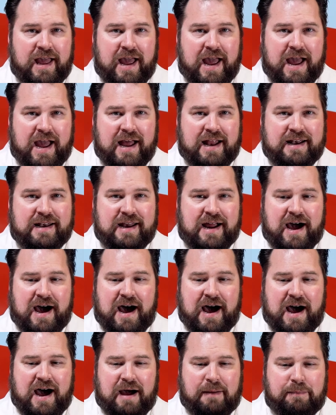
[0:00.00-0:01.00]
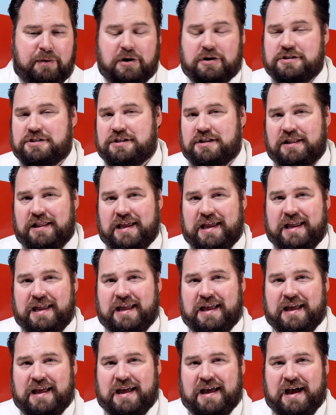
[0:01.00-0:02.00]
And personally,
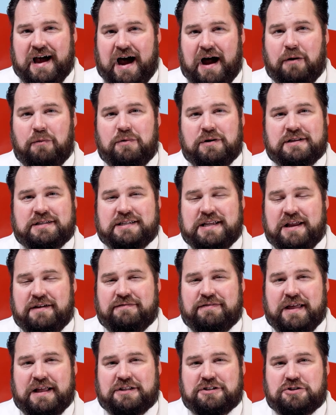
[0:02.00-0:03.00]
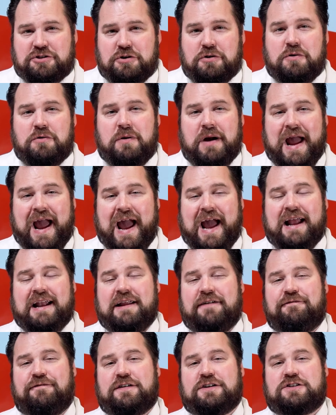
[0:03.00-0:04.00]
I want to see if that's true and
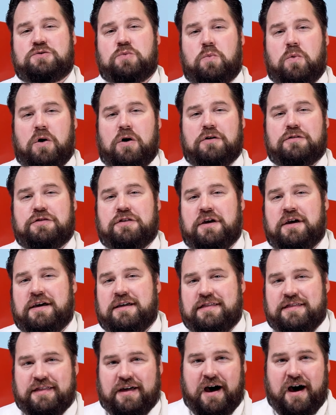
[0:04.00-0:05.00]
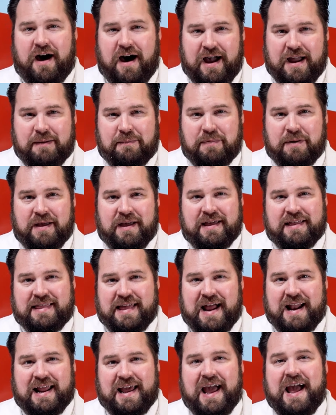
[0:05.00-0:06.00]
if it's worth the hype
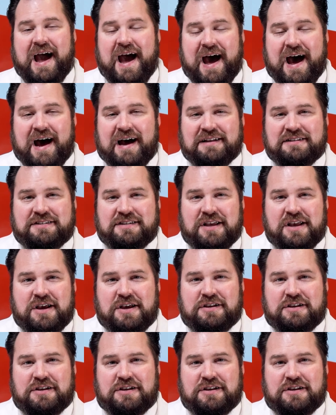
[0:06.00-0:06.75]
that it has.